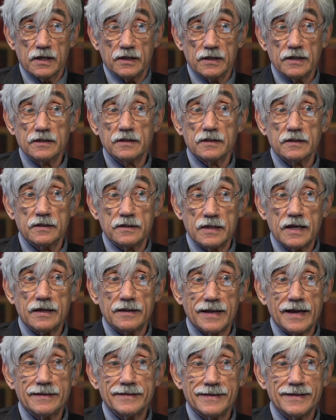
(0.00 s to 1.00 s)
This
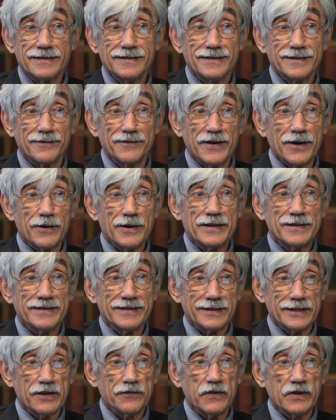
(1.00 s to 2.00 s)
is a very
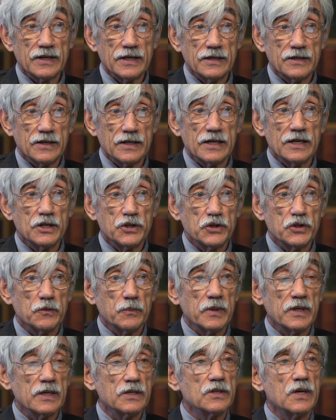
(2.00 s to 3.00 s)
significant issue,
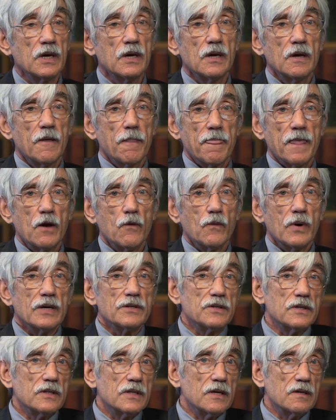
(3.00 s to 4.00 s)
because it
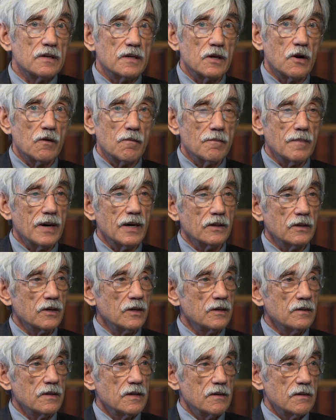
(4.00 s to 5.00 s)
wasn't that
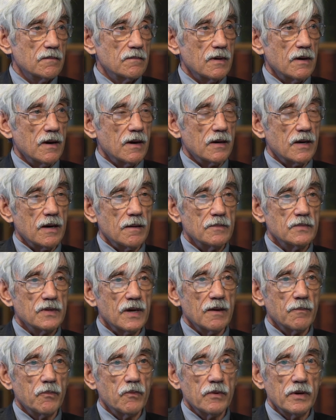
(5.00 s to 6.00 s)
Muller comes
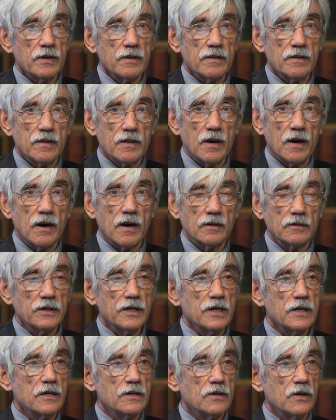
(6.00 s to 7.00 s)
up with a
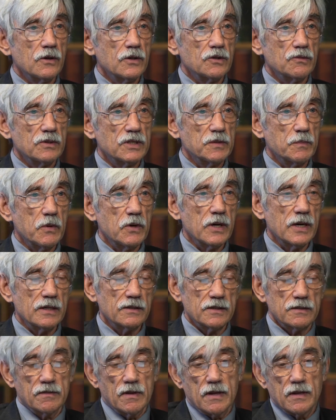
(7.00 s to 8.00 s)
linear dose
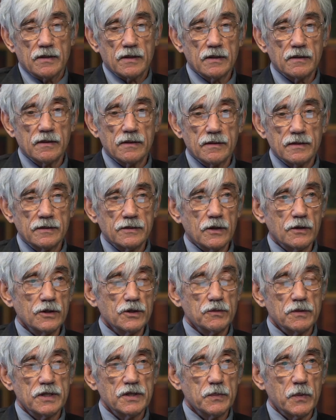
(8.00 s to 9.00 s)
response. The
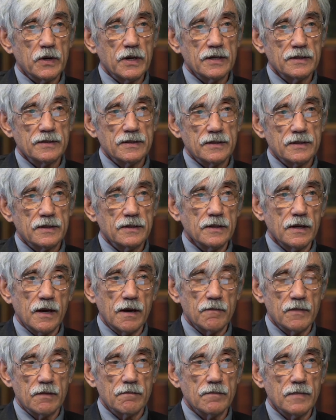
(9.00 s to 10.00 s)
dose response at the
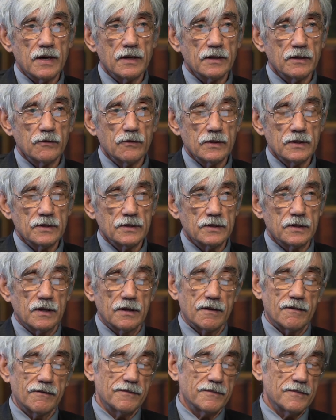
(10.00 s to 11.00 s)
time that Muller was
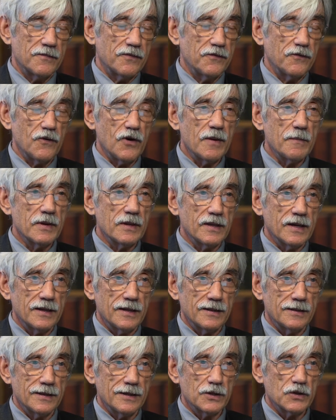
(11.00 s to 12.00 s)

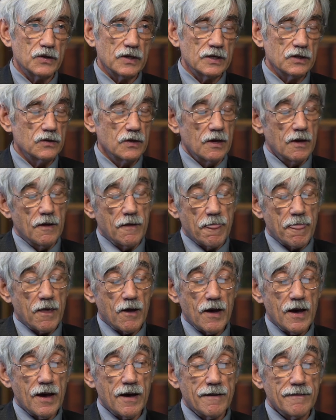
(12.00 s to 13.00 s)
formulating these things,
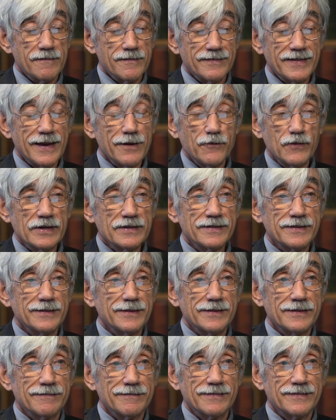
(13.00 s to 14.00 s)
that
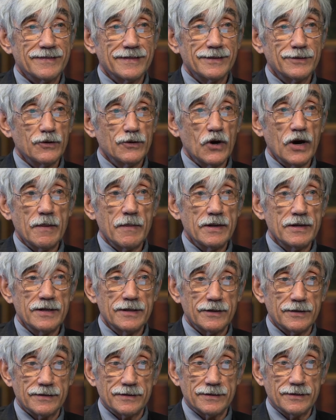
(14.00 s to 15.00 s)
wasn't the
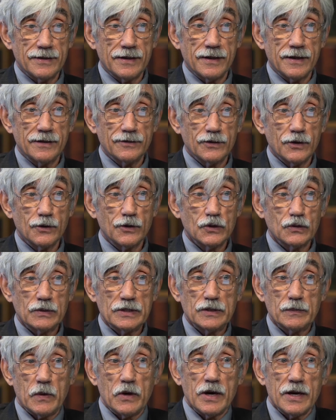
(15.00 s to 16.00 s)
dominant dose
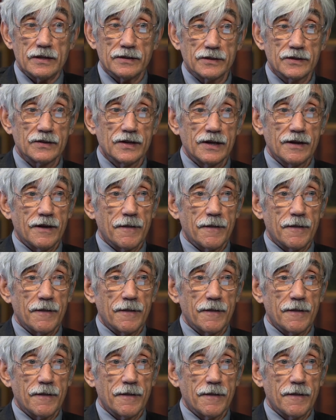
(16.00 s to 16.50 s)
response.